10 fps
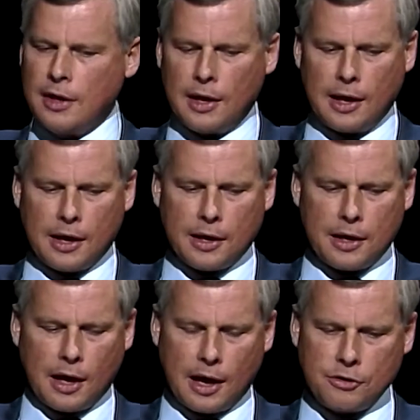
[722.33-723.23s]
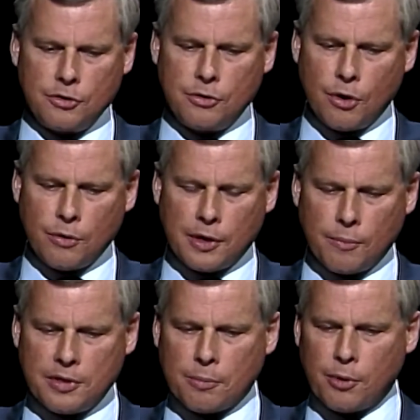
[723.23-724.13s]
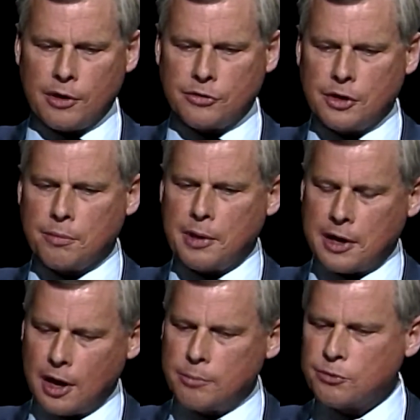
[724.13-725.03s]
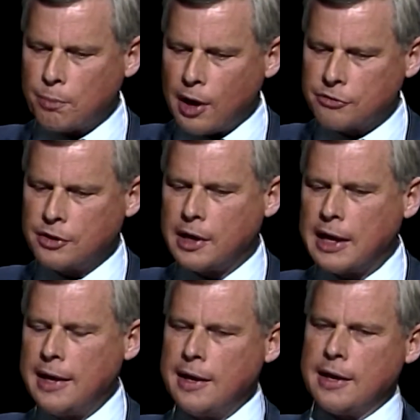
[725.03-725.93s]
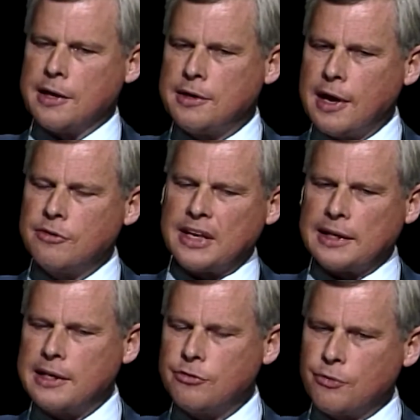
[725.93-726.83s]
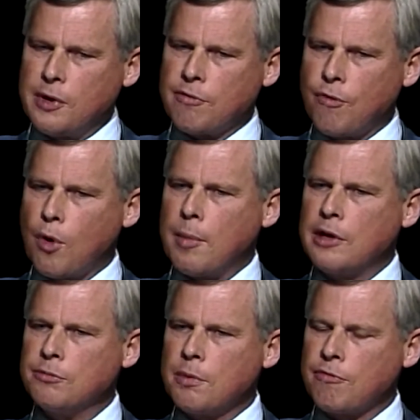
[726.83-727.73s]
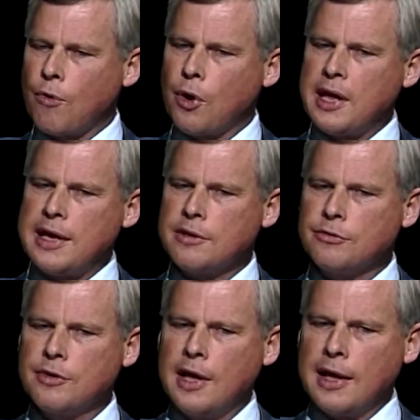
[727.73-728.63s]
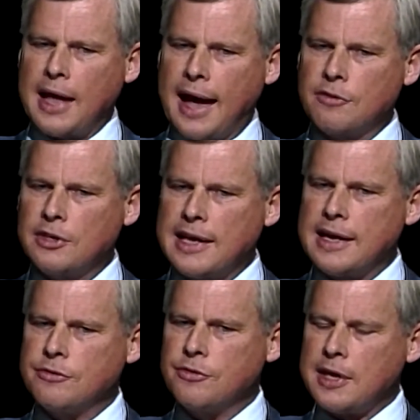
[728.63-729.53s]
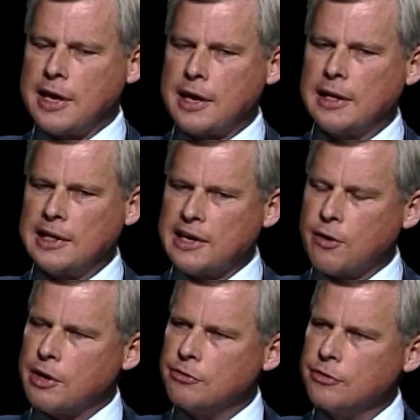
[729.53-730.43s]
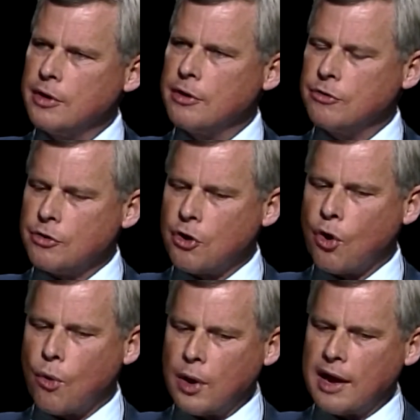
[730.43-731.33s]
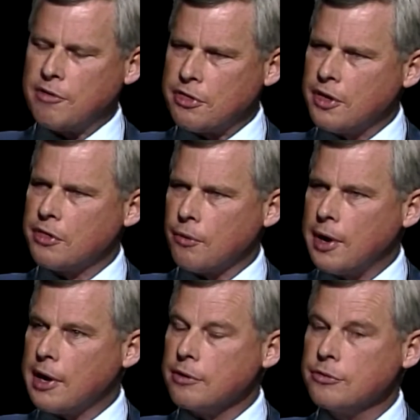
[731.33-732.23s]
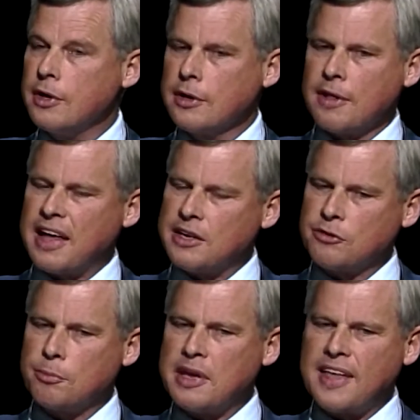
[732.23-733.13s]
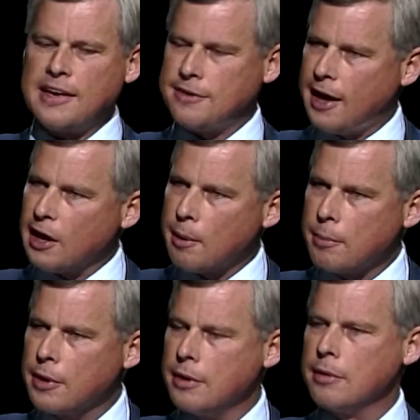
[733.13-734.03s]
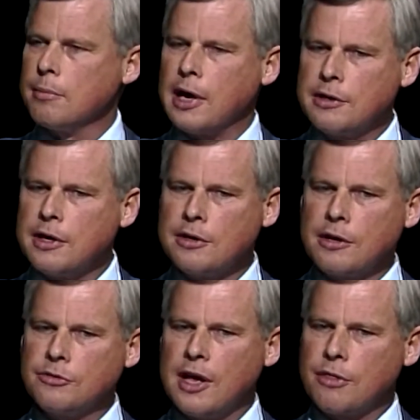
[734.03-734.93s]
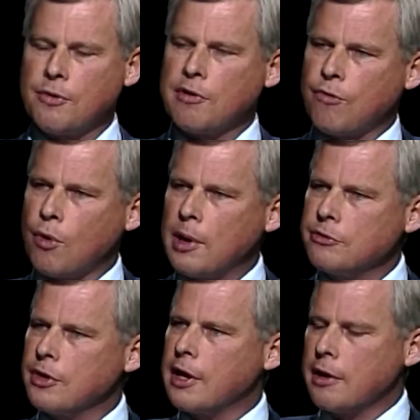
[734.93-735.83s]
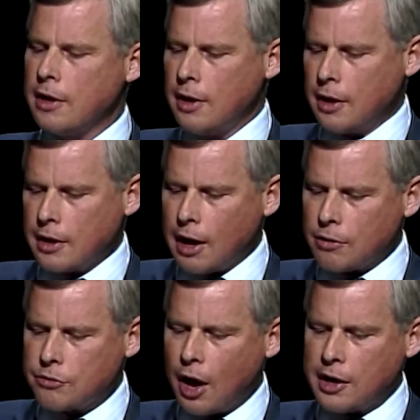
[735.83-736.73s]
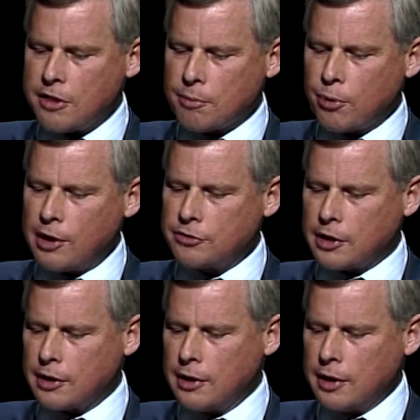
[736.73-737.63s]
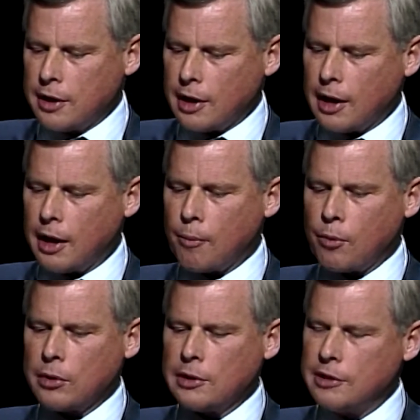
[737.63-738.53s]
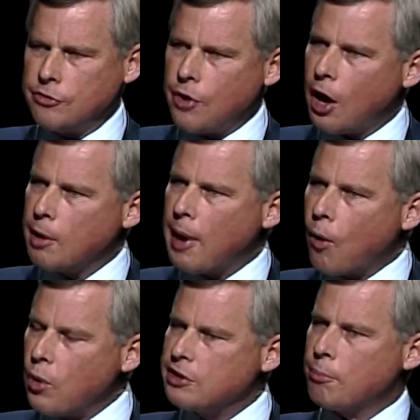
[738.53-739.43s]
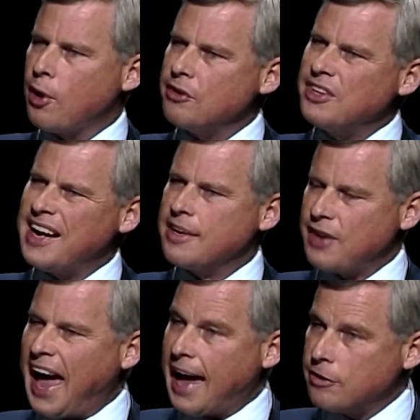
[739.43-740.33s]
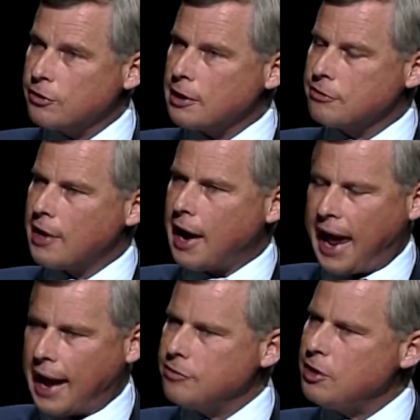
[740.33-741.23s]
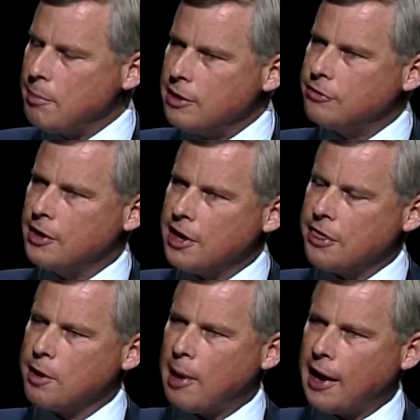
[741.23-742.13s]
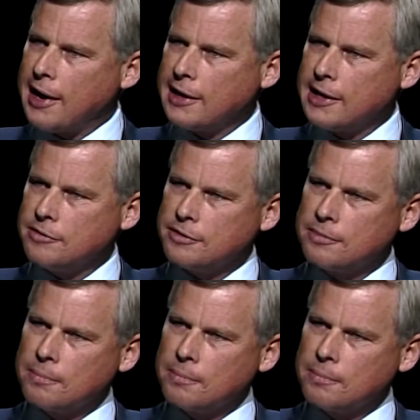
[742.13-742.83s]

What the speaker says: And I do know that when the president becomes president, it takes at least 3 or 4 months before he actually gets the clearance to know everything there is. Now, that doesn't mean they tell him, but it does take 3 or 4 months to get. Now, talking to the president, let's talk about what the president has actually said. Has he mentioned anything about aliens?